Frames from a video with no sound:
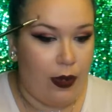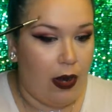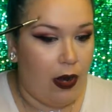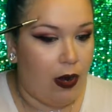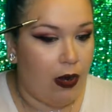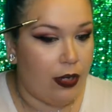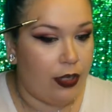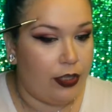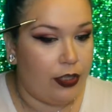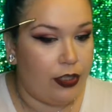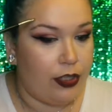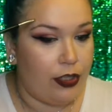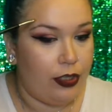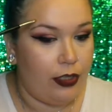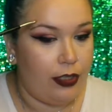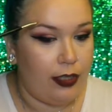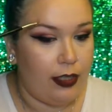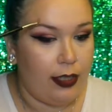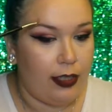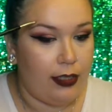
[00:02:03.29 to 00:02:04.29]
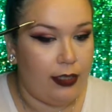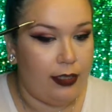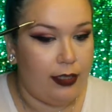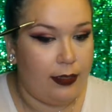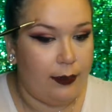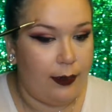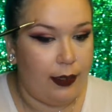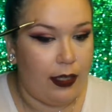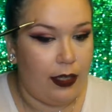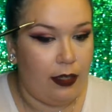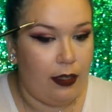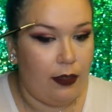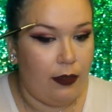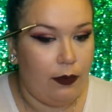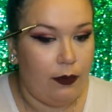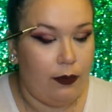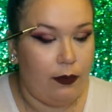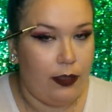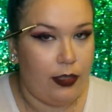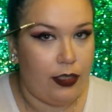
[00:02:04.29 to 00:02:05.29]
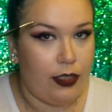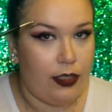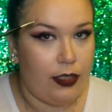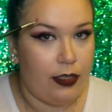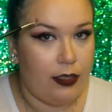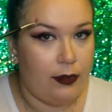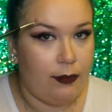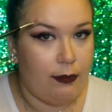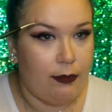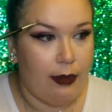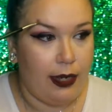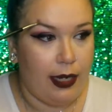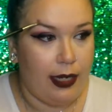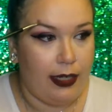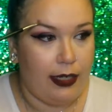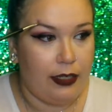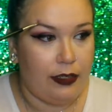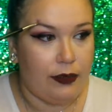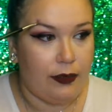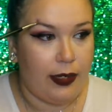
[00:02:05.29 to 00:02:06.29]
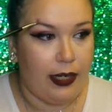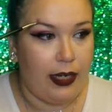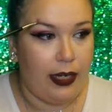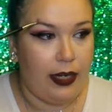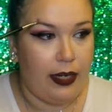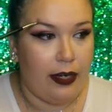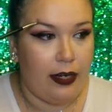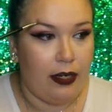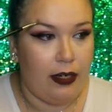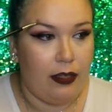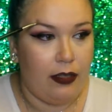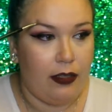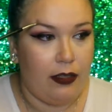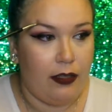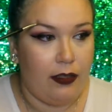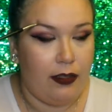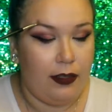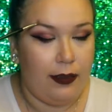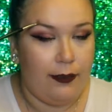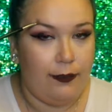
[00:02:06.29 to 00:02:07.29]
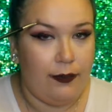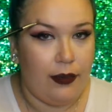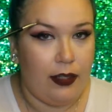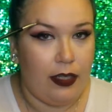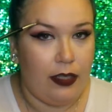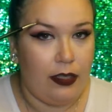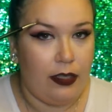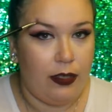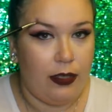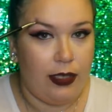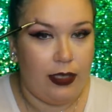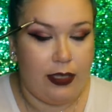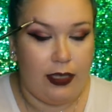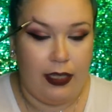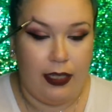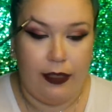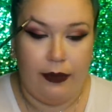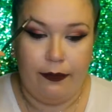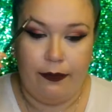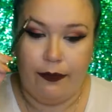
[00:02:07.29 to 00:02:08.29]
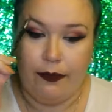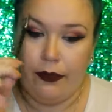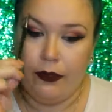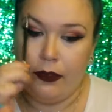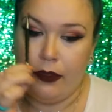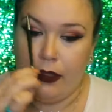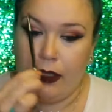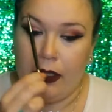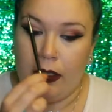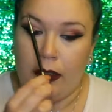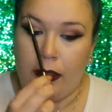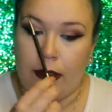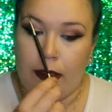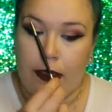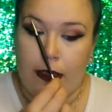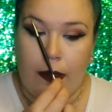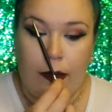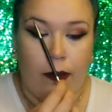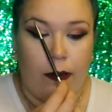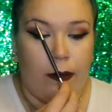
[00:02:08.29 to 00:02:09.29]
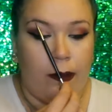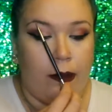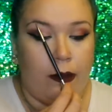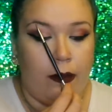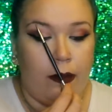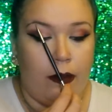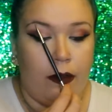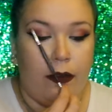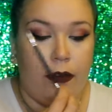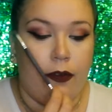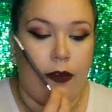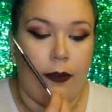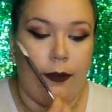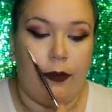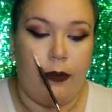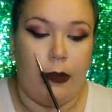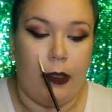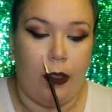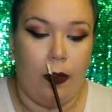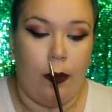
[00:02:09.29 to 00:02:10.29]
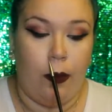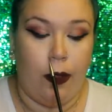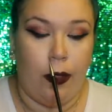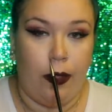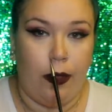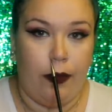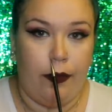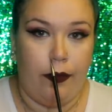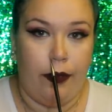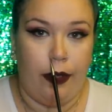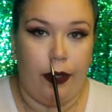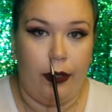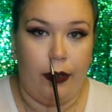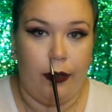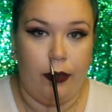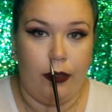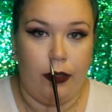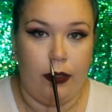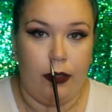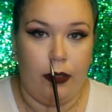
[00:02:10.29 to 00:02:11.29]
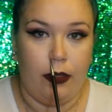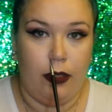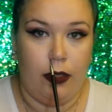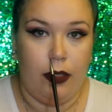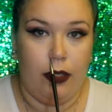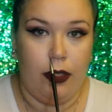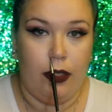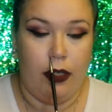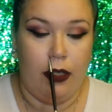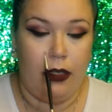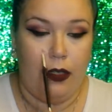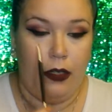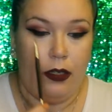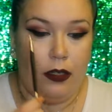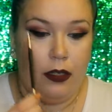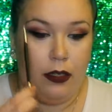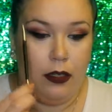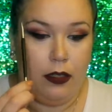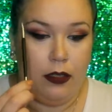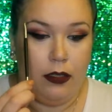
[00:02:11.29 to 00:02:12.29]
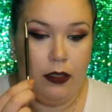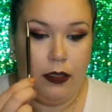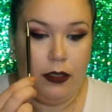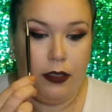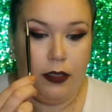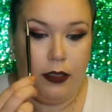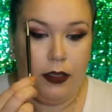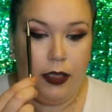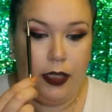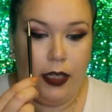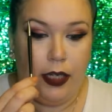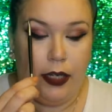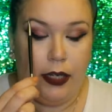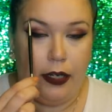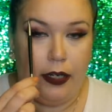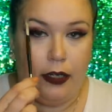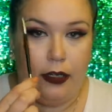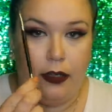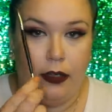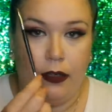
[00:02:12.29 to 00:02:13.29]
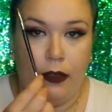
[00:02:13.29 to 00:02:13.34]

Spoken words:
arch needs to be, which is, mine is right here, as you can see. So from the corner of your nose to here,